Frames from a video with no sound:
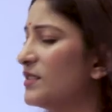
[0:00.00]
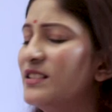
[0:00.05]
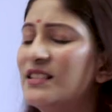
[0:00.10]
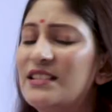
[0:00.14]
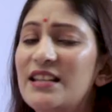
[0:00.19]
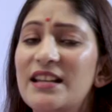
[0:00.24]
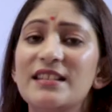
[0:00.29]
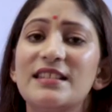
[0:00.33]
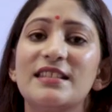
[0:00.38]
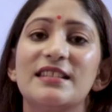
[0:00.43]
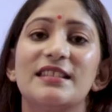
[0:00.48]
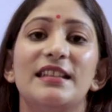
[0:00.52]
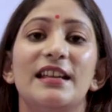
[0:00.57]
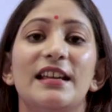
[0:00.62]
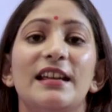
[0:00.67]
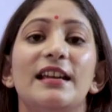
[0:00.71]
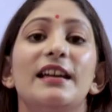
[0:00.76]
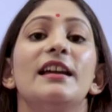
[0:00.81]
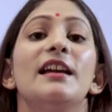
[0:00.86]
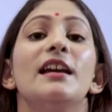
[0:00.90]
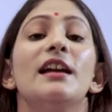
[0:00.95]
Since
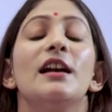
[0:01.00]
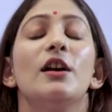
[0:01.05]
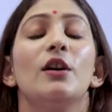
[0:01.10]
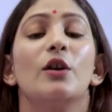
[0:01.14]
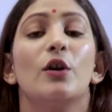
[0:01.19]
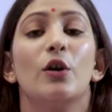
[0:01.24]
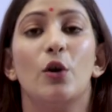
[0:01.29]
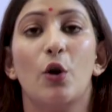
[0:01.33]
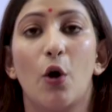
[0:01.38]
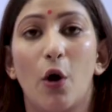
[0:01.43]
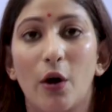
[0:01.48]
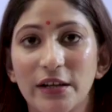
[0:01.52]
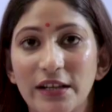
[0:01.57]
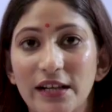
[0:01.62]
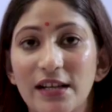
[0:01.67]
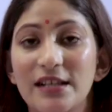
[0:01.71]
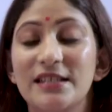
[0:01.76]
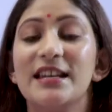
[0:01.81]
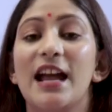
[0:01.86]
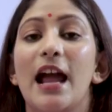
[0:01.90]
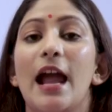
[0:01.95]
the
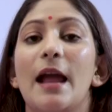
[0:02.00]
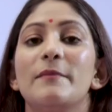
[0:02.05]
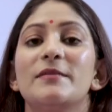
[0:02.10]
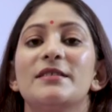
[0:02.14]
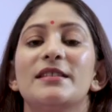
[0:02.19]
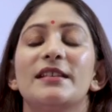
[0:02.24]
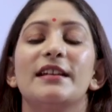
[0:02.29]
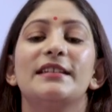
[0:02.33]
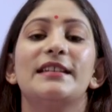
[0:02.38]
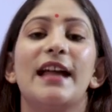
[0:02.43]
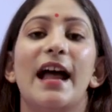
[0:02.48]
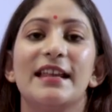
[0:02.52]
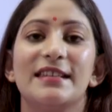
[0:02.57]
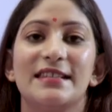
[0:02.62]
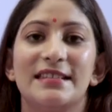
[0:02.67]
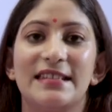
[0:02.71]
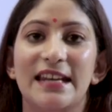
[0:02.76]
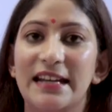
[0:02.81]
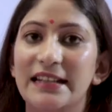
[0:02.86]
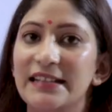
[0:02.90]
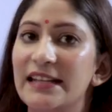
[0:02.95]
colonial times, it has
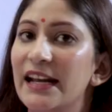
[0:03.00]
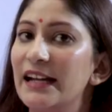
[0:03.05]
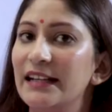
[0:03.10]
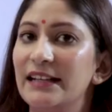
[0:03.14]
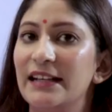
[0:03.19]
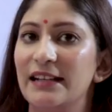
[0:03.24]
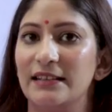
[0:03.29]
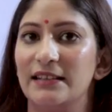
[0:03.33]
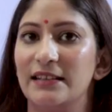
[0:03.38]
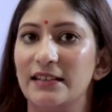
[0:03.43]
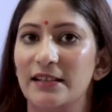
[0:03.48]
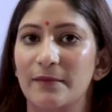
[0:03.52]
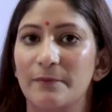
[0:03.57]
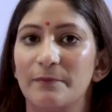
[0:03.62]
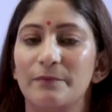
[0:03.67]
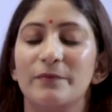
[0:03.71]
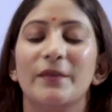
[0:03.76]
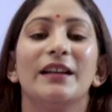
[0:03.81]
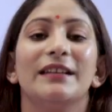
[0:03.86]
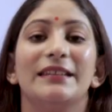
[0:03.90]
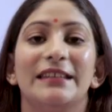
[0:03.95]
dictated
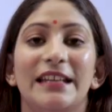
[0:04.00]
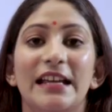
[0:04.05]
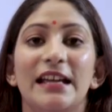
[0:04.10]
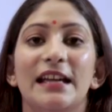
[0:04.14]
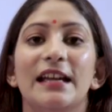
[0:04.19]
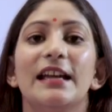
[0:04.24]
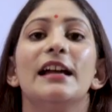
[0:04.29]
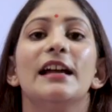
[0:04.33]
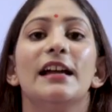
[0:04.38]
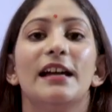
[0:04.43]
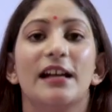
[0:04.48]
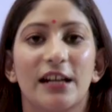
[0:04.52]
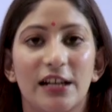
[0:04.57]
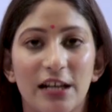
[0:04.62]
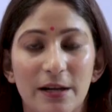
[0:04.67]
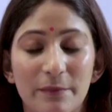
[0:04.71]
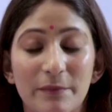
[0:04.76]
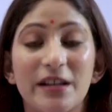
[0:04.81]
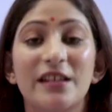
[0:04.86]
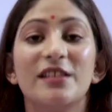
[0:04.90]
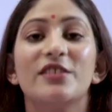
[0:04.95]
the
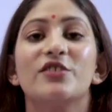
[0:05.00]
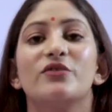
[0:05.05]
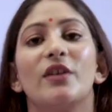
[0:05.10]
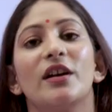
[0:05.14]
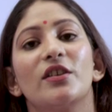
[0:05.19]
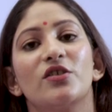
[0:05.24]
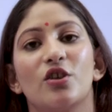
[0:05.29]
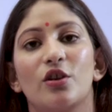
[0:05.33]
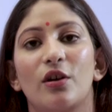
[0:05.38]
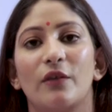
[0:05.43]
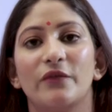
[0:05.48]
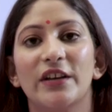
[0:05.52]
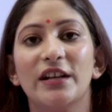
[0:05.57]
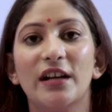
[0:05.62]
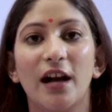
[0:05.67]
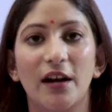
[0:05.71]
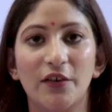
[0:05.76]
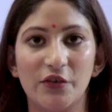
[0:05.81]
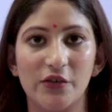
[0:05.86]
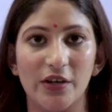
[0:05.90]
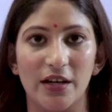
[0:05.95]
criminal structure of the
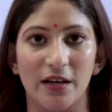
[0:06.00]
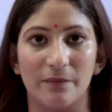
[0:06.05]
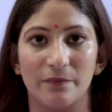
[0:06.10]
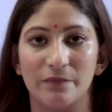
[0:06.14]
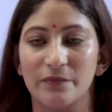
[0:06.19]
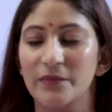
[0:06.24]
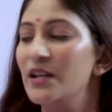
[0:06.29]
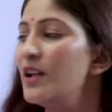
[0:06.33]
country